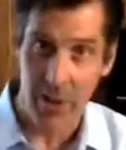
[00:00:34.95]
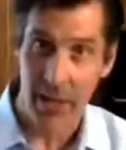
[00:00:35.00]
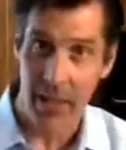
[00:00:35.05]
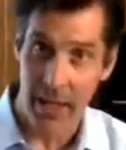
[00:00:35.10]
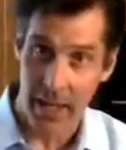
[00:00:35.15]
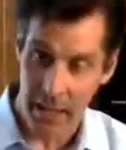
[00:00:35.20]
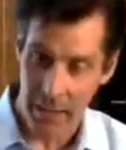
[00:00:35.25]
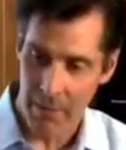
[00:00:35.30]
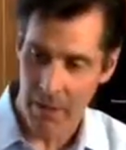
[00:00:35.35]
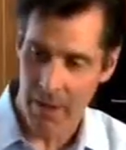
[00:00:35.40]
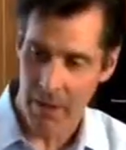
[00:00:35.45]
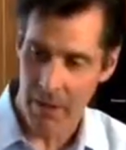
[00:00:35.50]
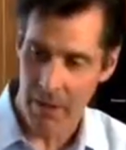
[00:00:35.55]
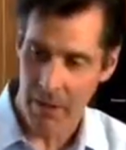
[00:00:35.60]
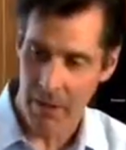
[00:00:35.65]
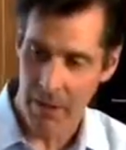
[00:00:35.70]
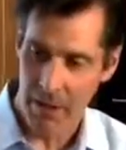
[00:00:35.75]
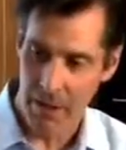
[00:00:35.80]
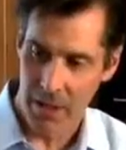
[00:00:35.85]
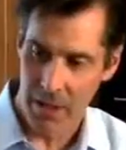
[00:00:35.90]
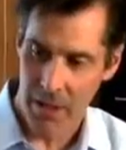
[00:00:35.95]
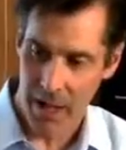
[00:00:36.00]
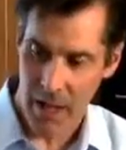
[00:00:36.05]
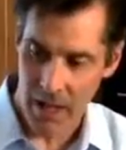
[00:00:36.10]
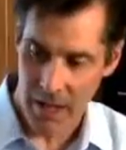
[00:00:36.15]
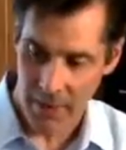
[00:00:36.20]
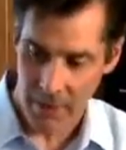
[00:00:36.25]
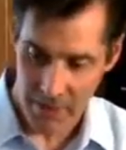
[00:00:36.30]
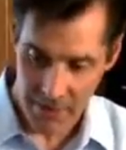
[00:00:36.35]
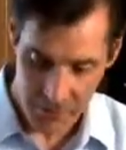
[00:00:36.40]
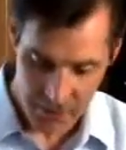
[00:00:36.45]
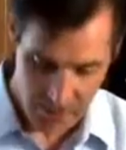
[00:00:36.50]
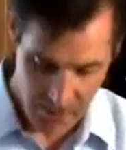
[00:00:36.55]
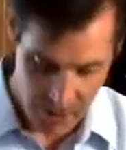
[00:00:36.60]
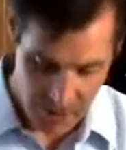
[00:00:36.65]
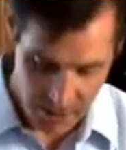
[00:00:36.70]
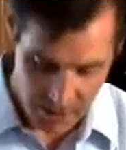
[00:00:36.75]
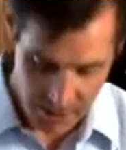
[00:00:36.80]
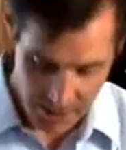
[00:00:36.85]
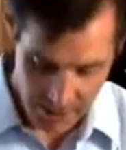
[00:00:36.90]
And like a pesto, it's going to have some
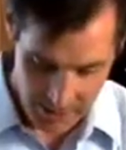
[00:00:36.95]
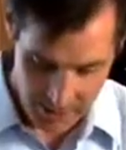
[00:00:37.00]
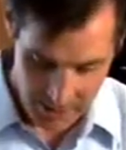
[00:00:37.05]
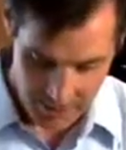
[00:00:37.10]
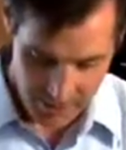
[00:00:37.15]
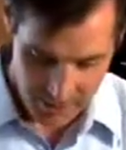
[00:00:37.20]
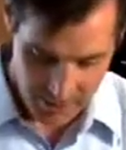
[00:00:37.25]
garlic.